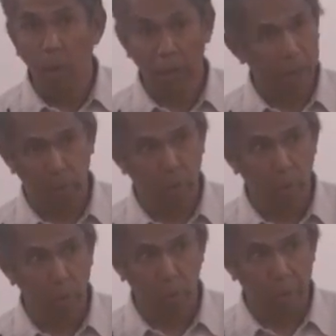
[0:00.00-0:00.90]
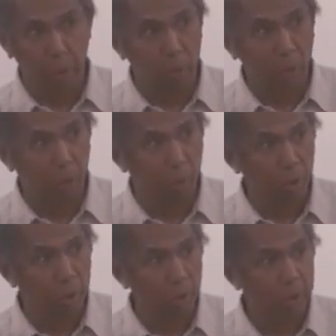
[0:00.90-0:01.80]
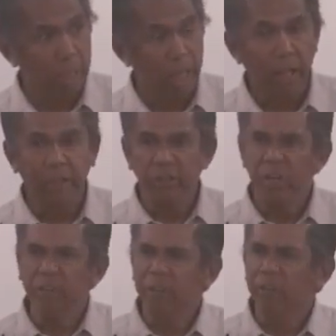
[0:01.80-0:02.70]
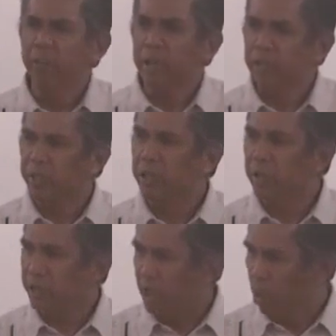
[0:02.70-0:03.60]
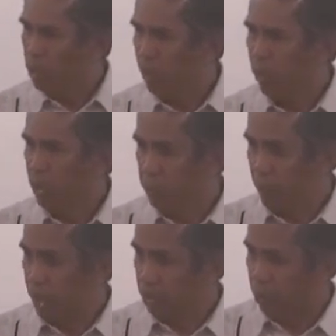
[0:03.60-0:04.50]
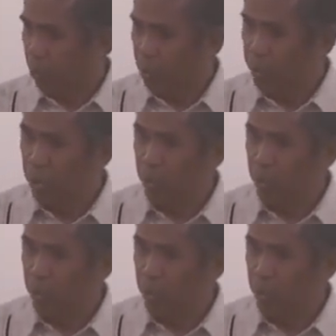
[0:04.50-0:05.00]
Why? You mean tomorrow? There are certain things that are not negotiable as far as authority is